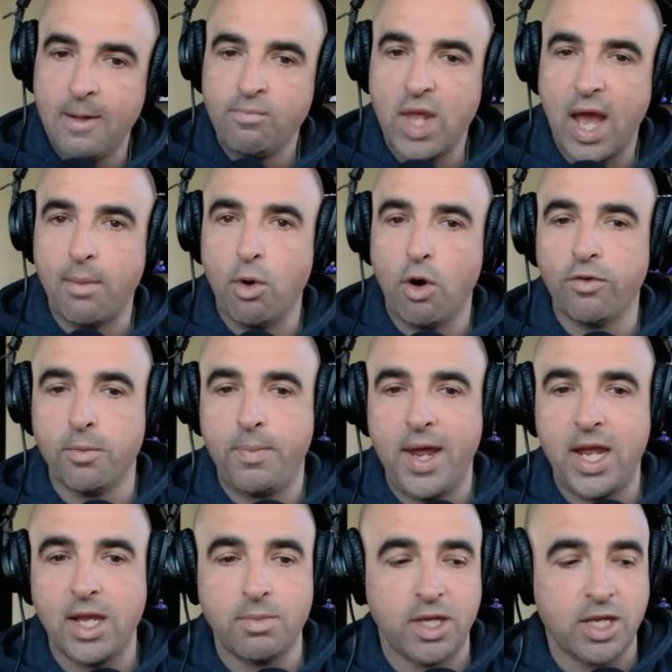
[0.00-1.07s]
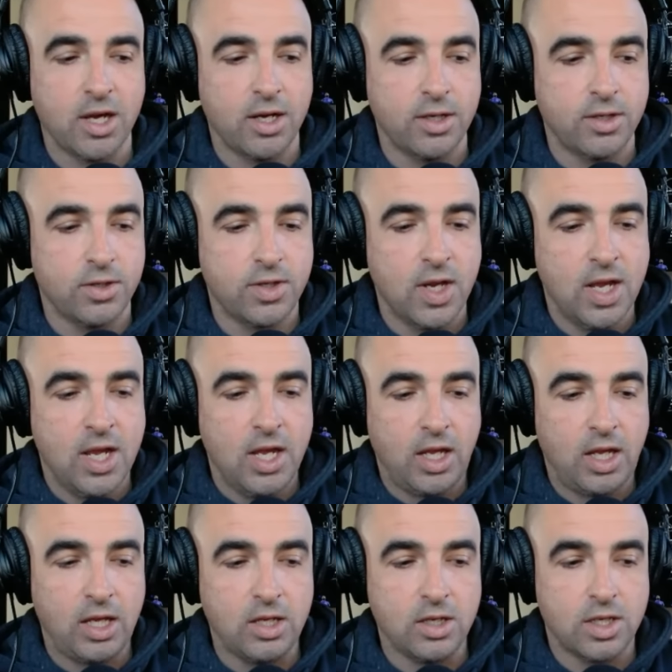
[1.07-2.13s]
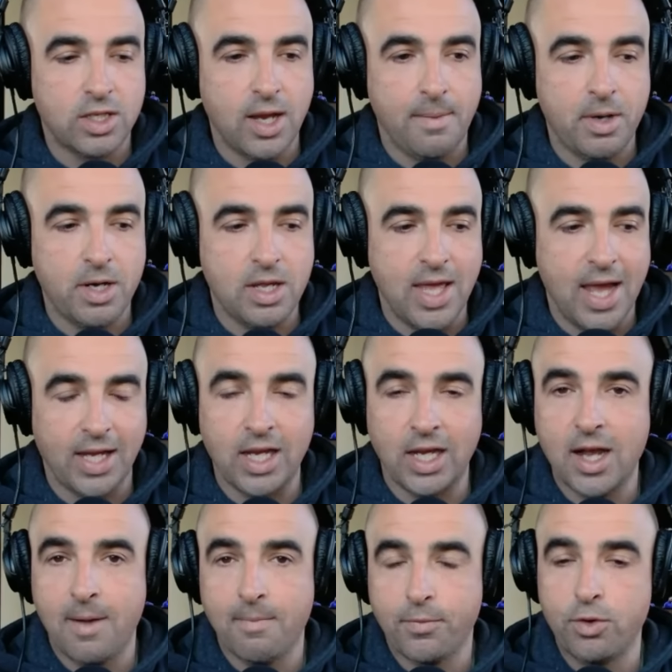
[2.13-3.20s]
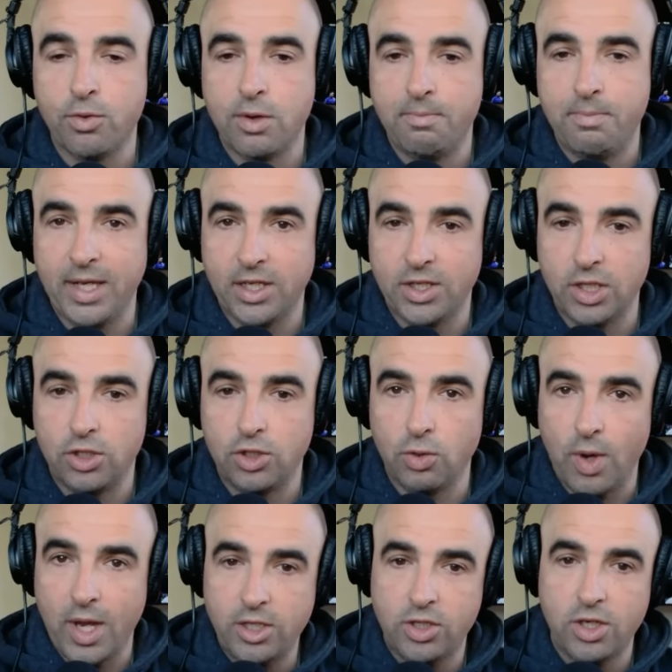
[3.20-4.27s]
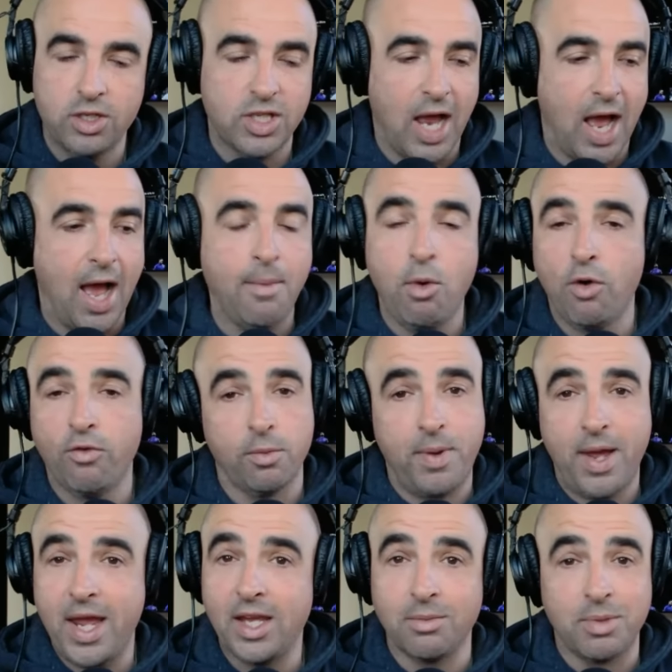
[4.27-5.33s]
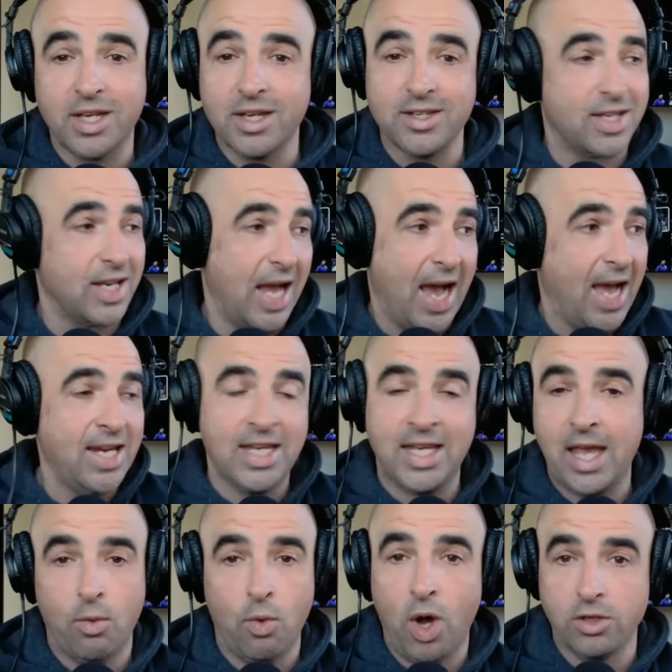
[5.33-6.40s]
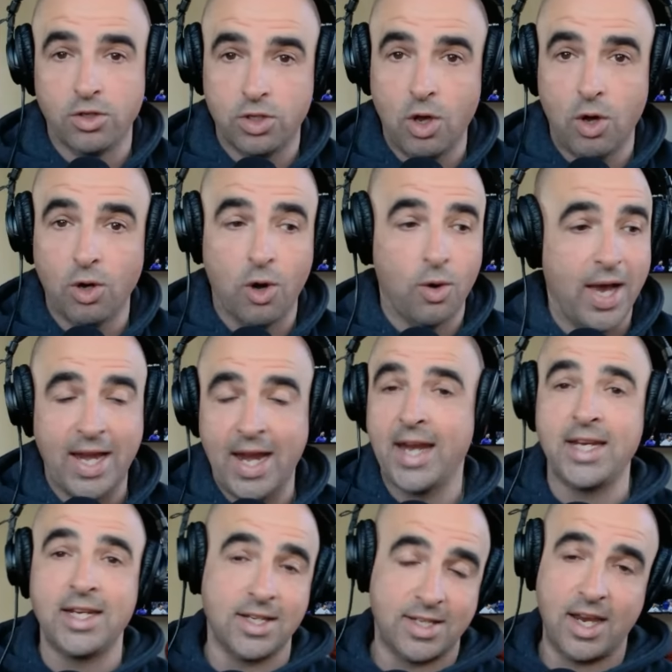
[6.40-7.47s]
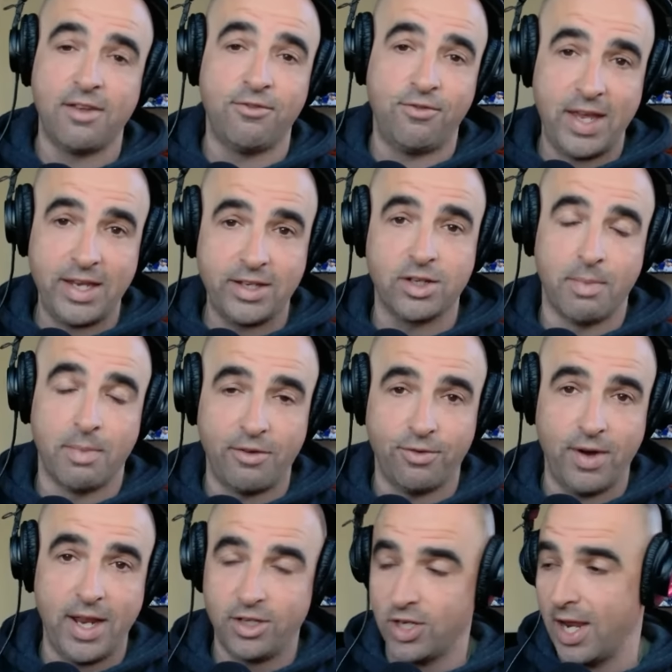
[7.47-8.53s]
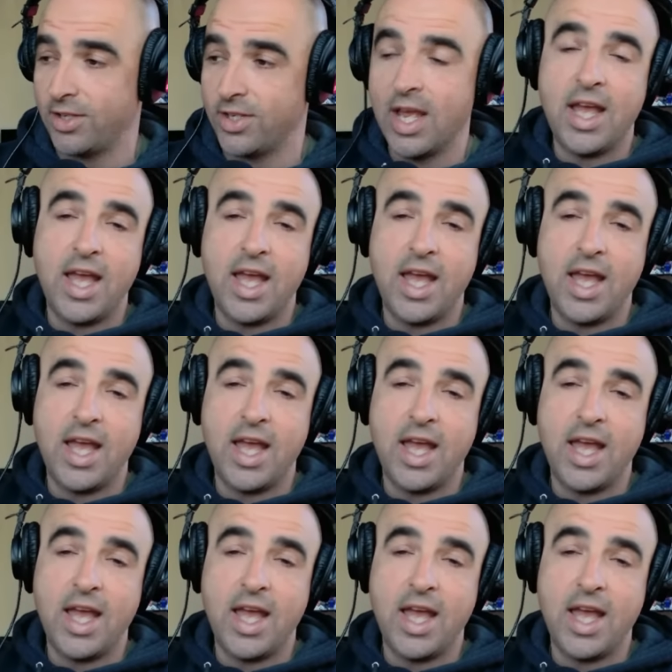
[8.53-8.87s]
I'm overpaying because he's somebody that can come through in big situations. I'm overpaying because I didn't get Juan Soto and I need to save face to my franchise.